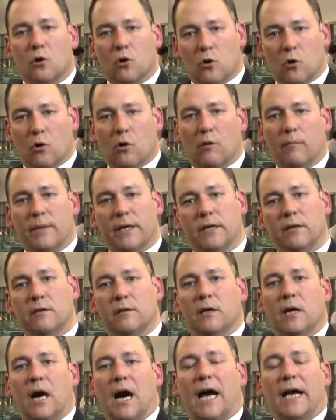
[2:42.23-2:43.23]
Call me.
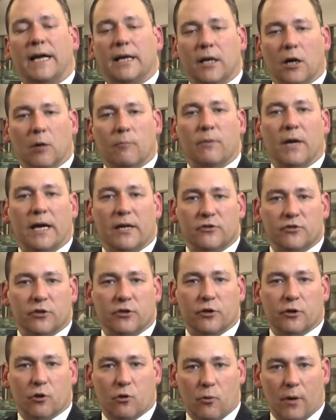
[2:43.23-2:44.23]
I can help answer
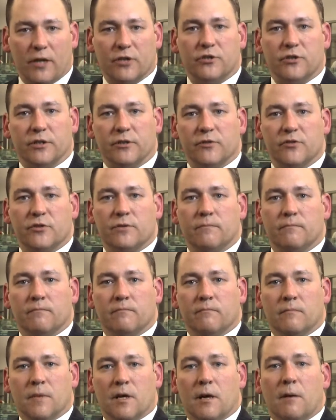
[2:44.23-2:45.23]
your questions.
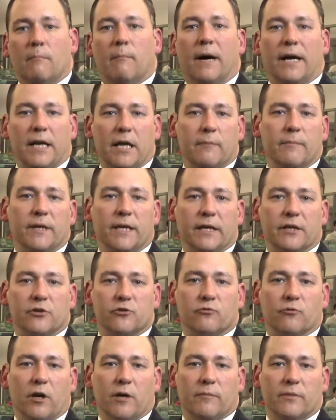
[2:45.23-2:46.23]
My name again
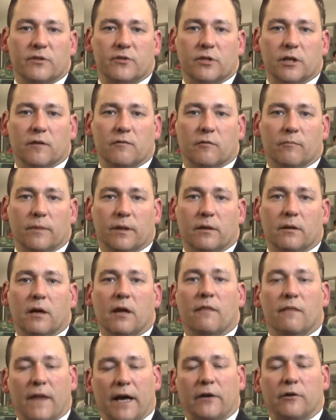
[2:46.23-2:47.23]
is Raymond Silverman,
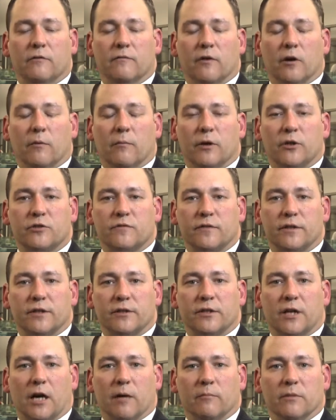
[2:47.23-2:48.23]
and thank you very much for
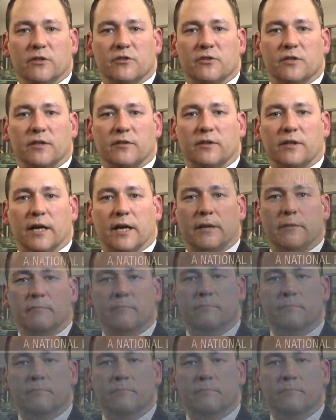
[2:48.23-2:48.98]
your time listening today.